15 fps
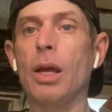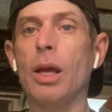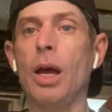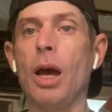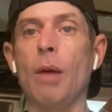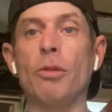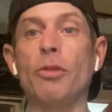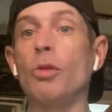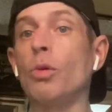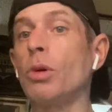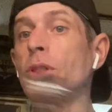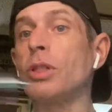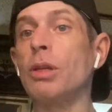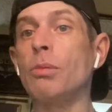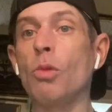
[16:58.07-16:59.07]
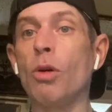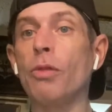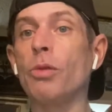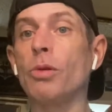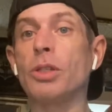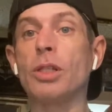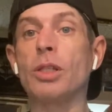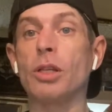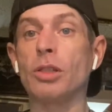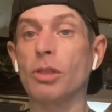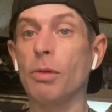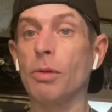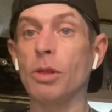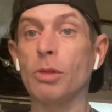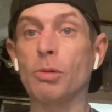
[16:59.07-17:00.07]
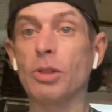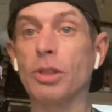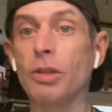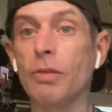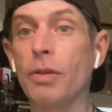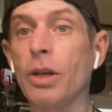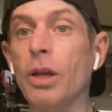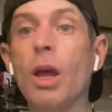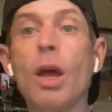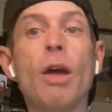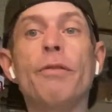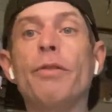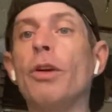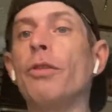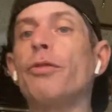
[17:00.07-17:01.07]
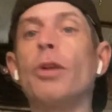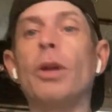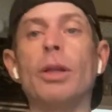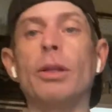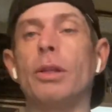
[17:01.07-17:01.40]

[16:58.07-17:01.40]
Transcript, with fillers: Um, if you want to see more, if you want to see something specific, feel free.